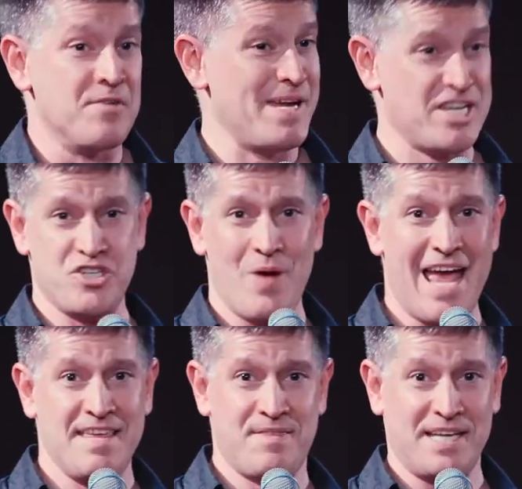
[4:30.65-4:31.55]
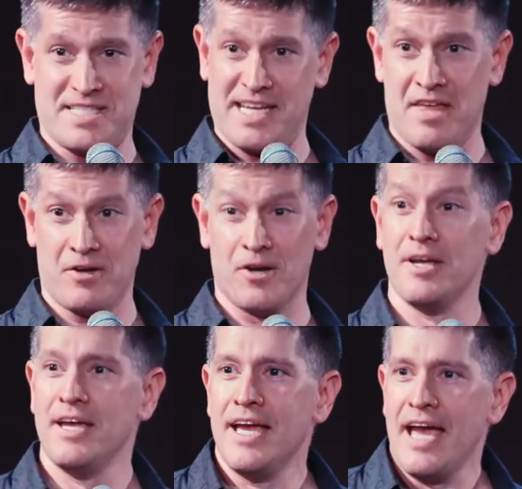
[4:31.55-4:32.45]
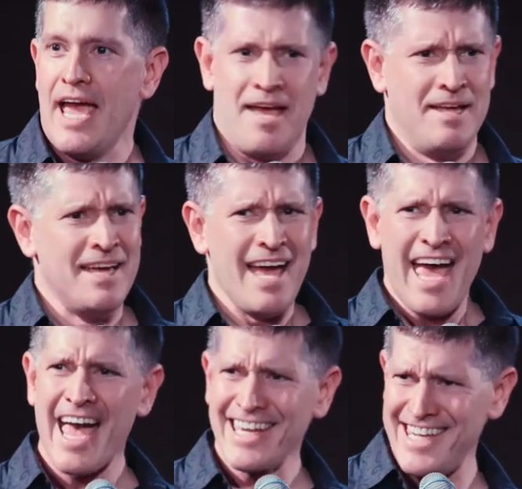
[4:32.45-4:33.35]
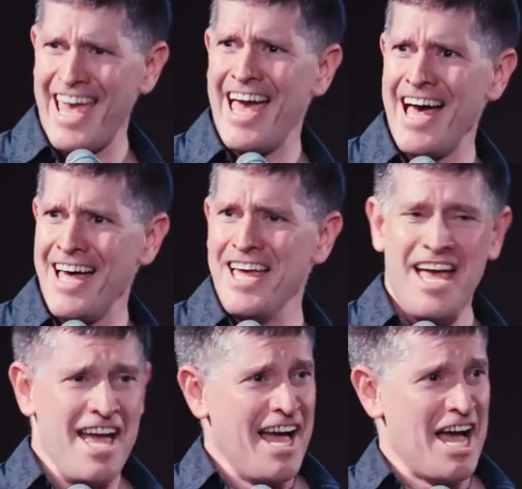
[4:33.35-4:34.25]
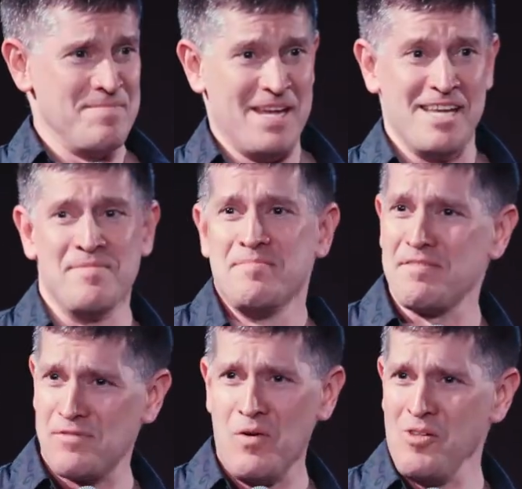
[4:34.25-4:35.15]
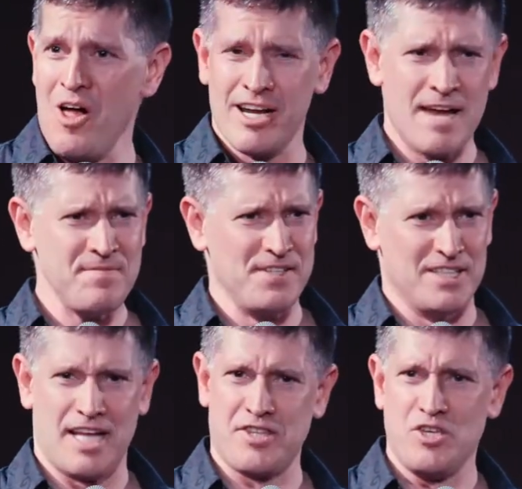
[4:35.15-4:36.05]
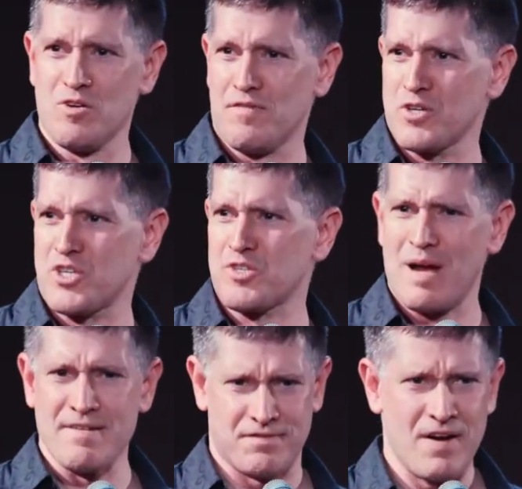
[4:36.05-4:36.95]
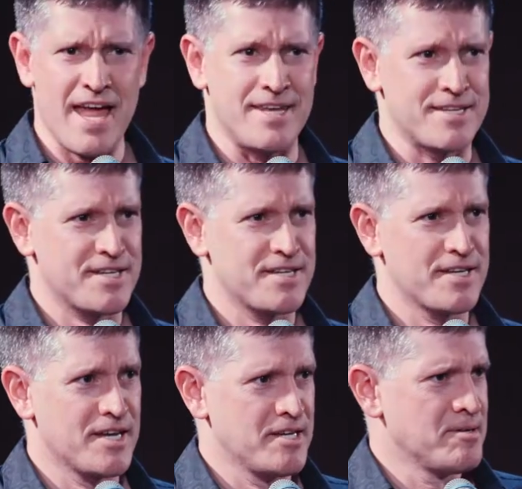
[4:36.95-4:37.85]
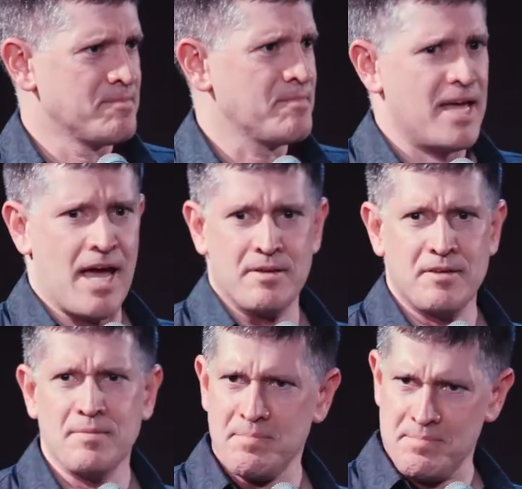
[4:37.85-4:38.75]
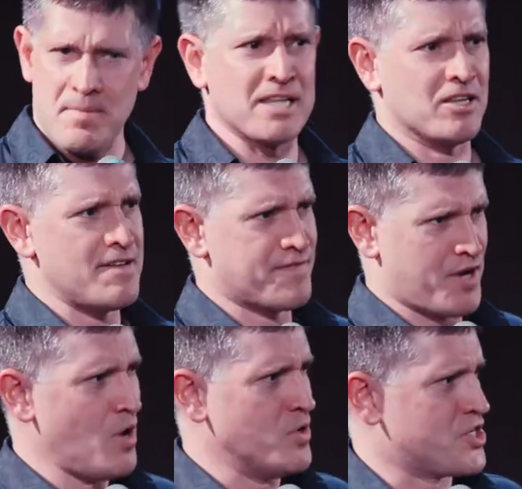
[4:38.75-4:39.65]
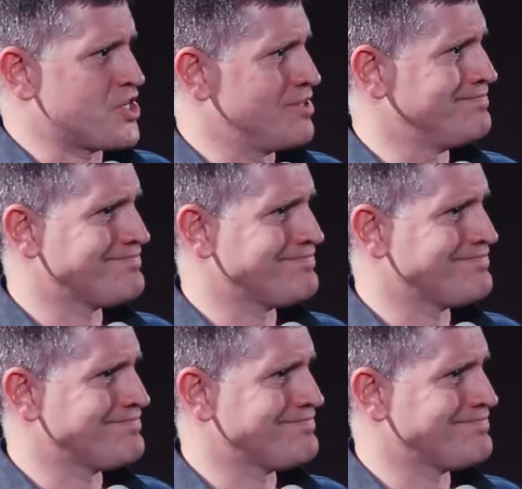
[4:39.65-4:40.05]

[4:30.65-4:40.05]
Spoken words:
We can do anything together. Heck yeah. I mean, before long, I'm feeling like the universe is my friend, my life coach.